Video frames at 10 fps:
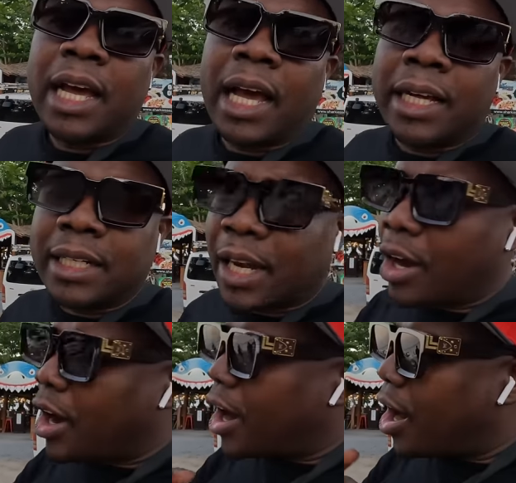and they
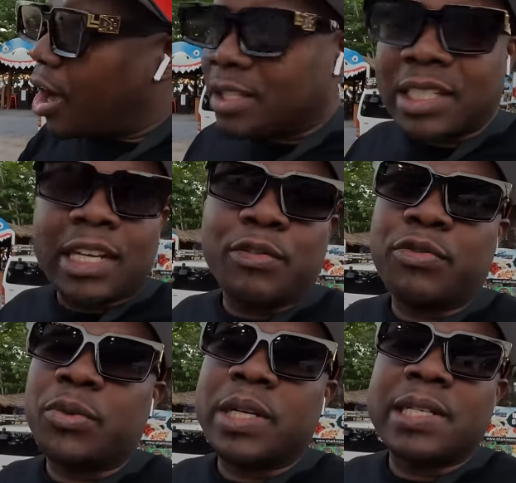all said the
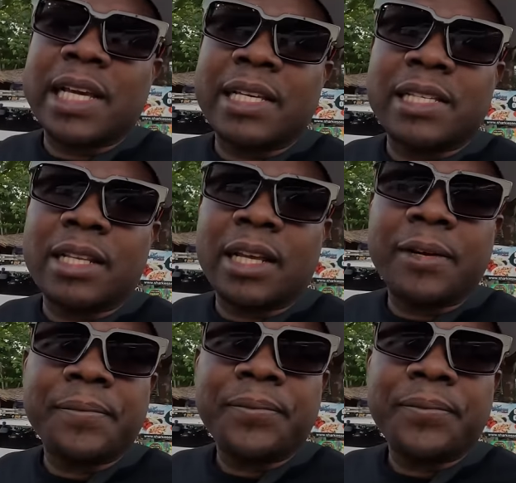food is excellent.